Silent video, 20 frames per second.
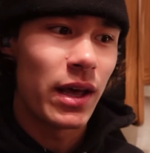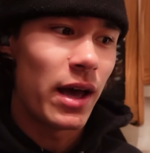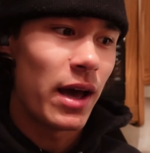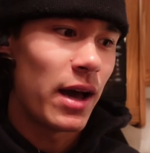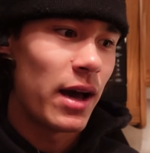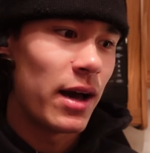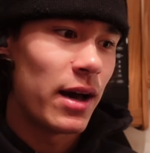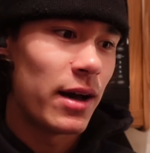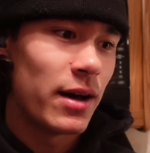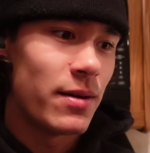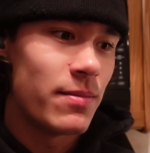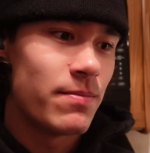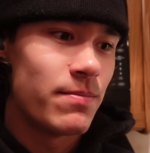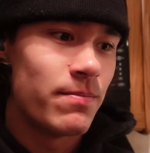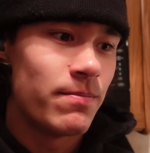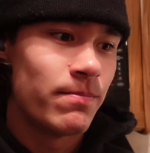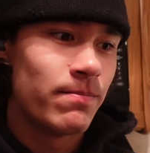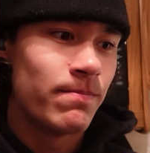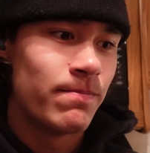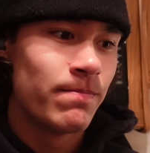Um,
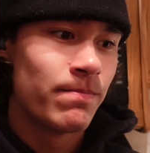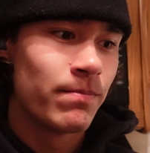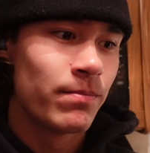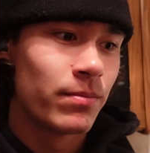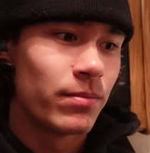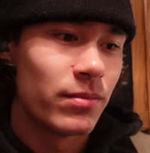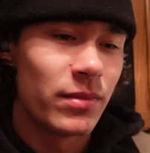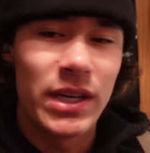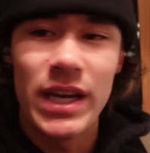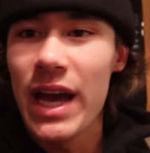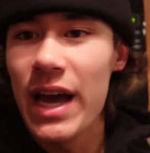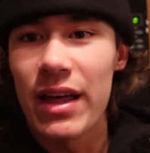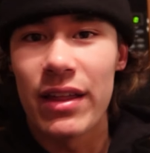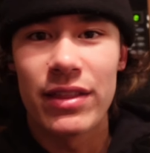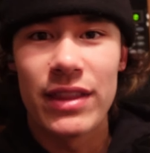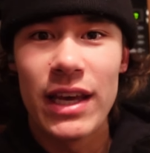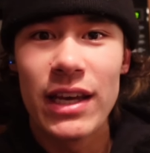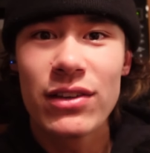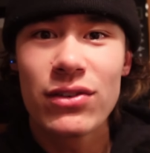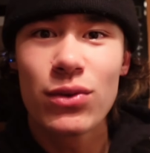yeah,
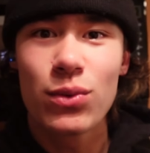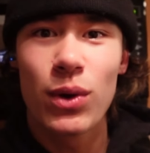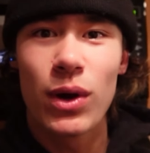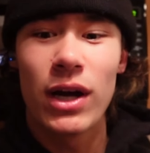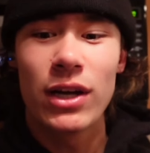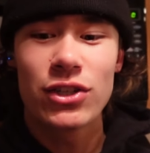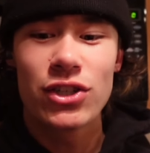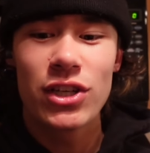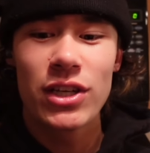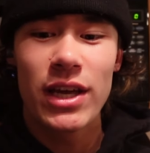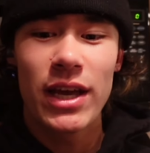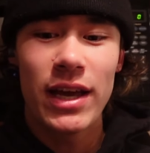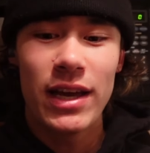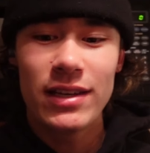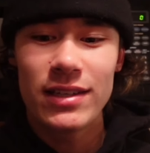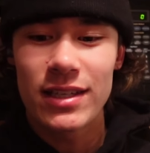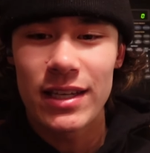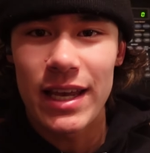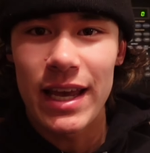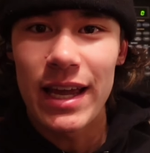thanks for watching,
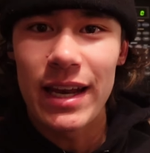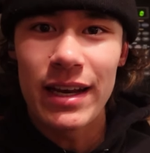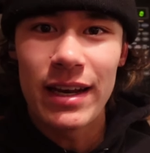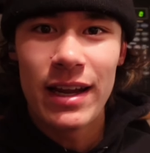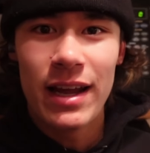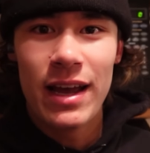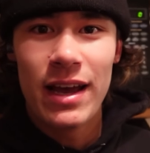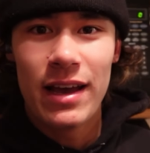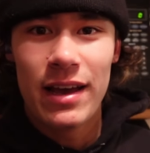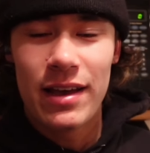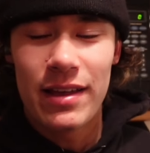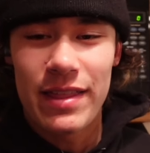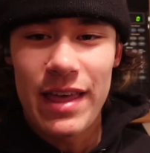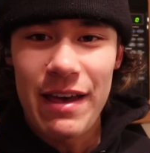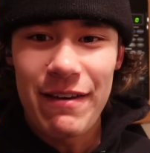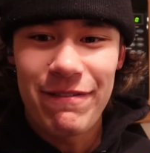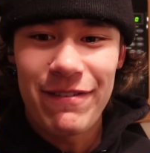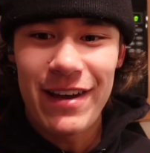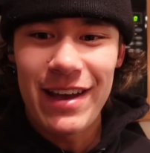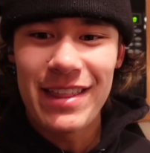guys. Again,
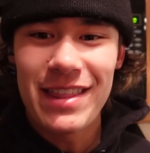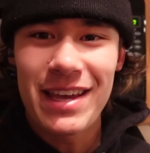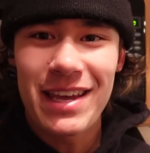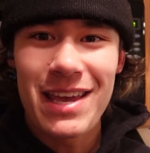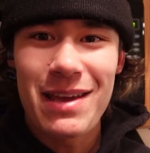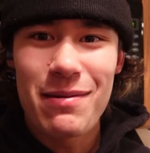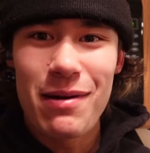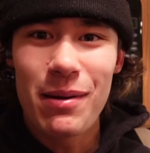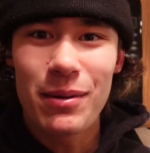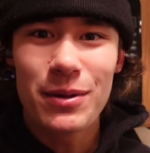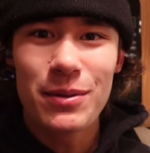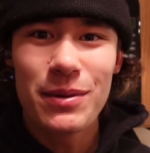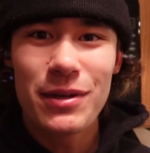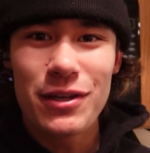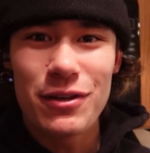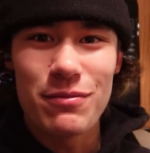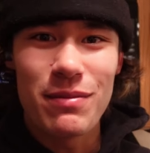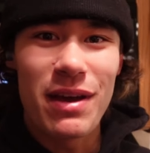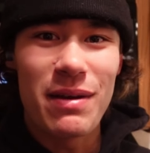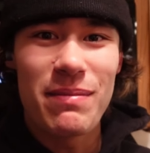that fan that came up to me,
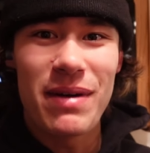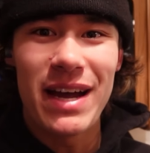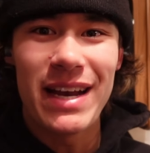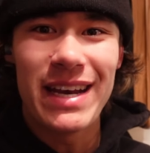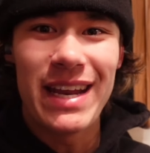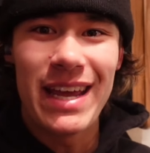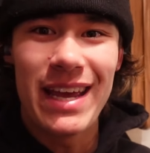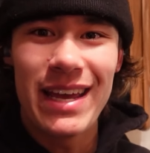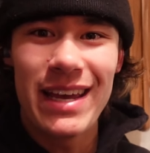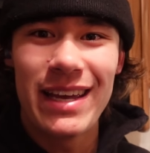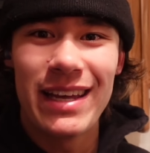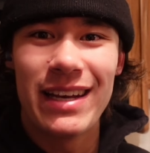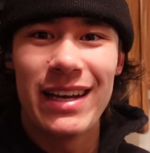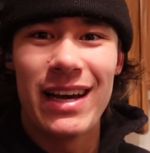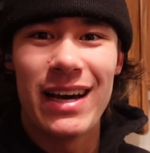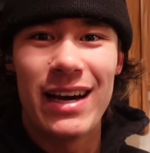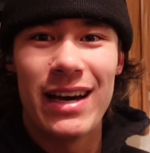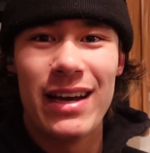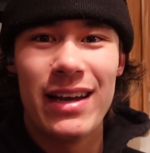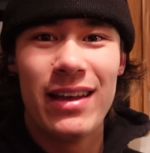you made my day, and
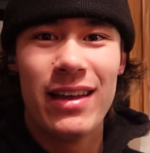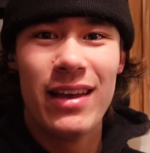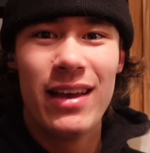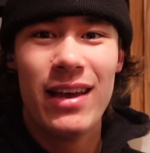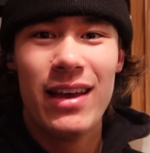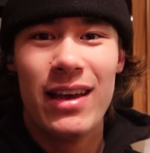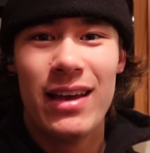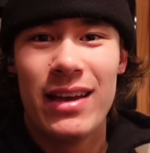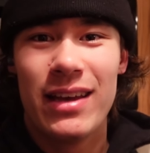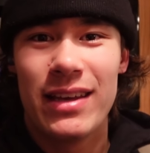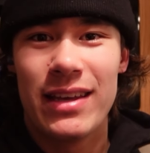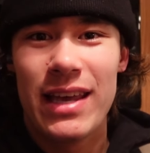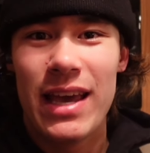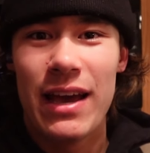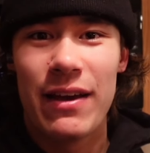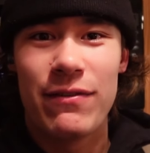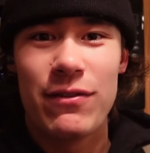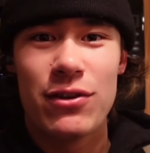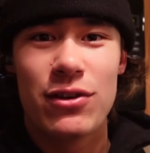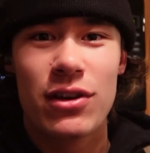uh, yeah,
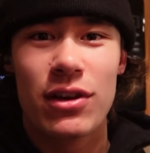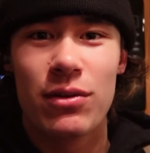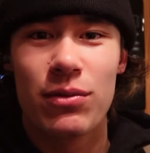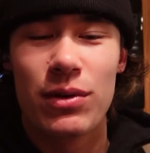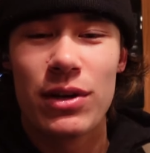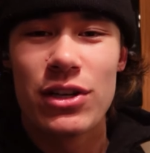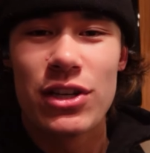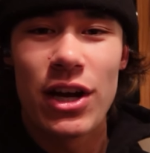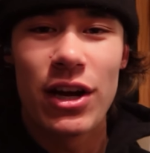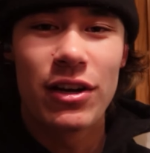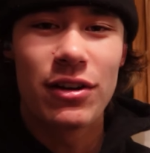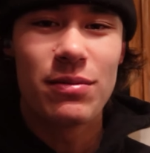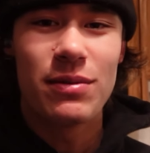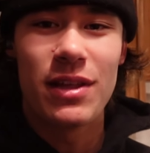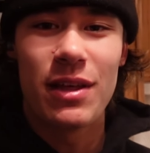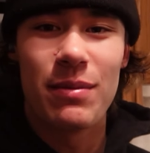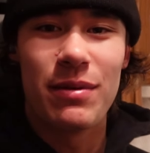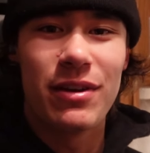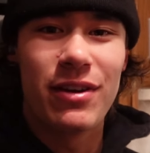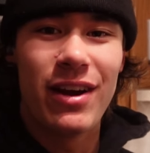if you could reach out to me,
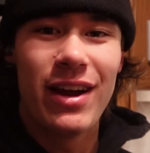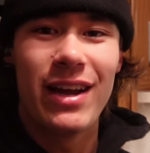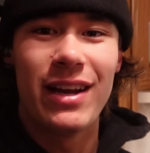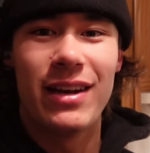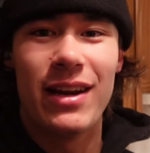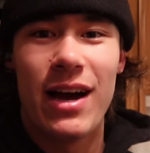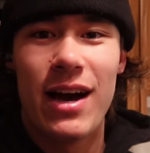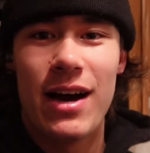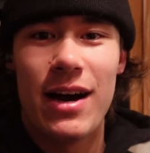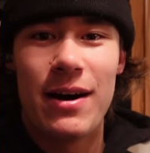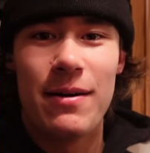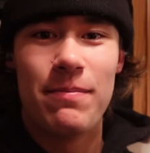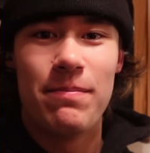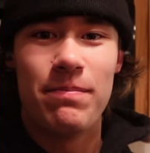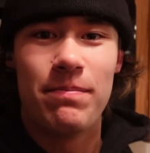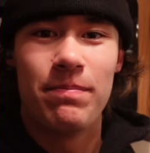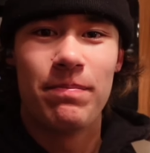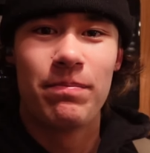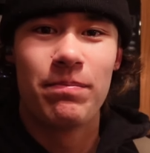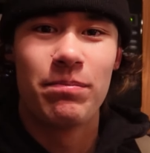that'd be great. Um,
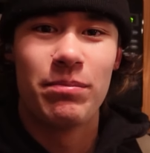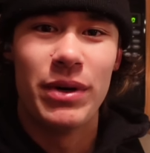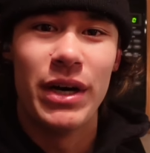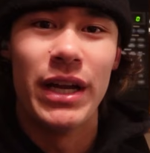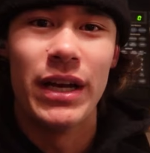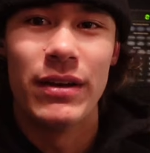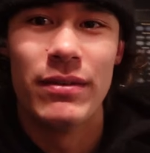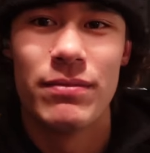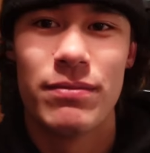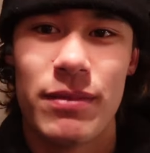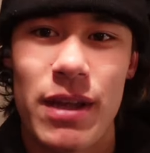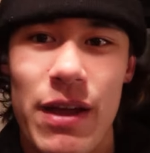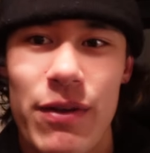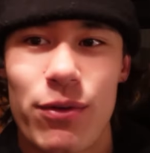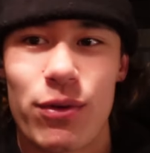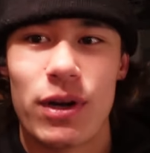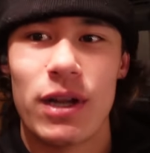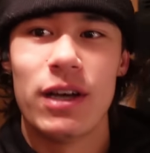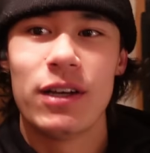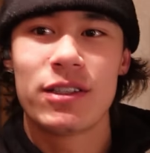but
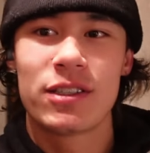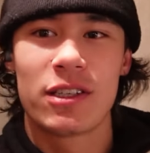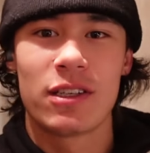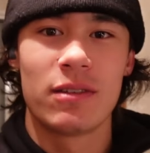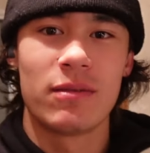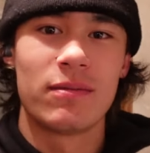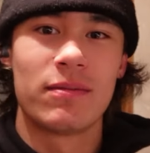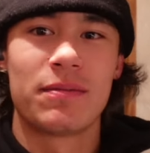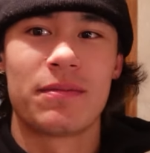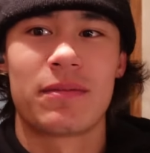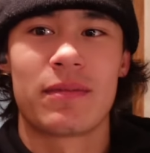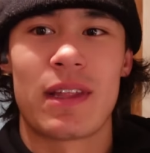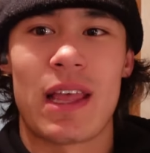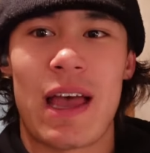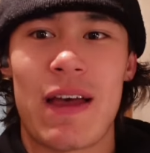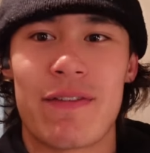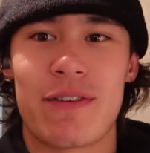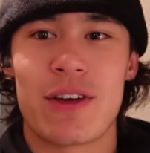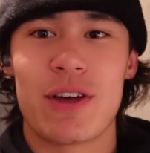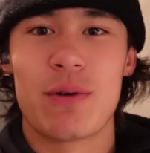everyone else,
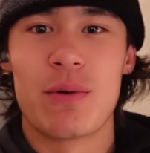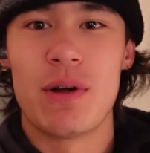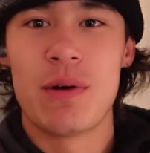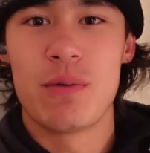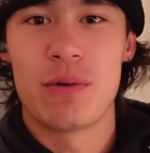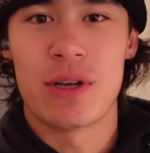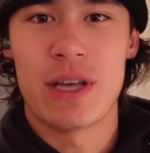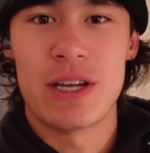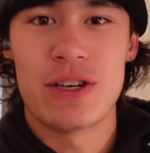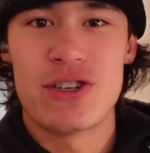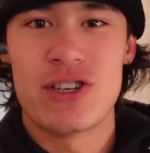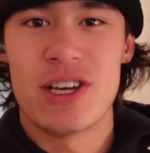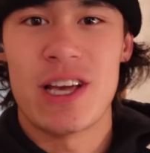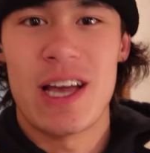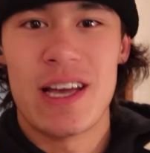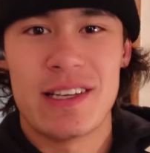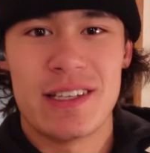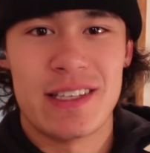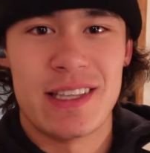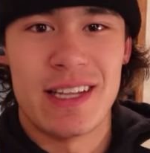have a good one. We'll catch you
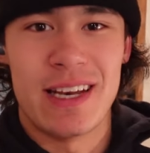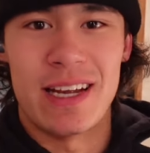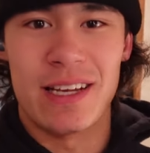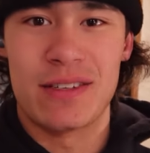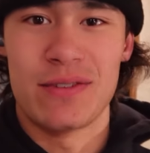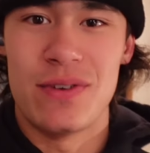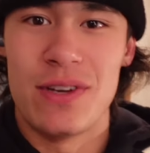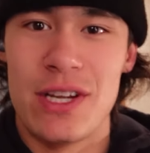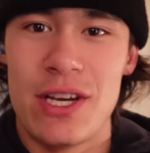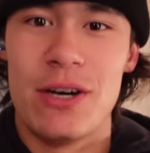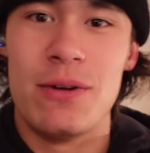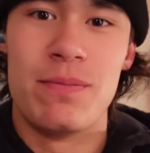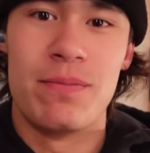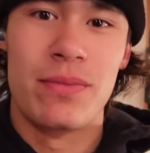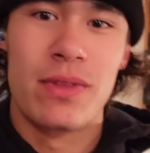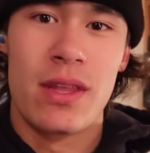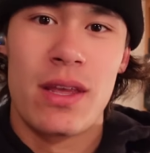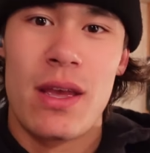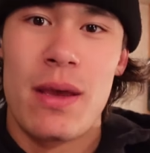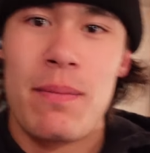guys in the next video.
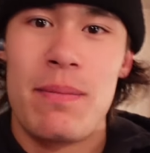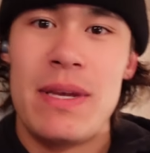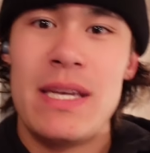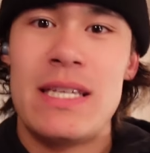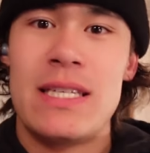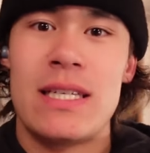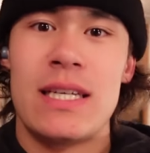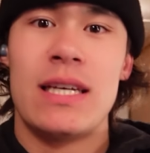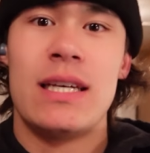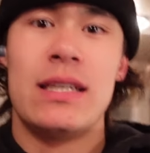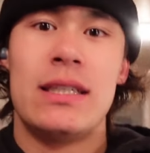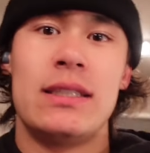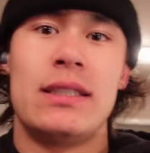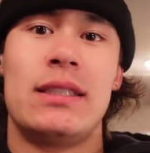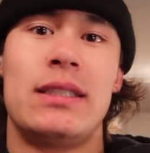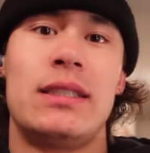Peace.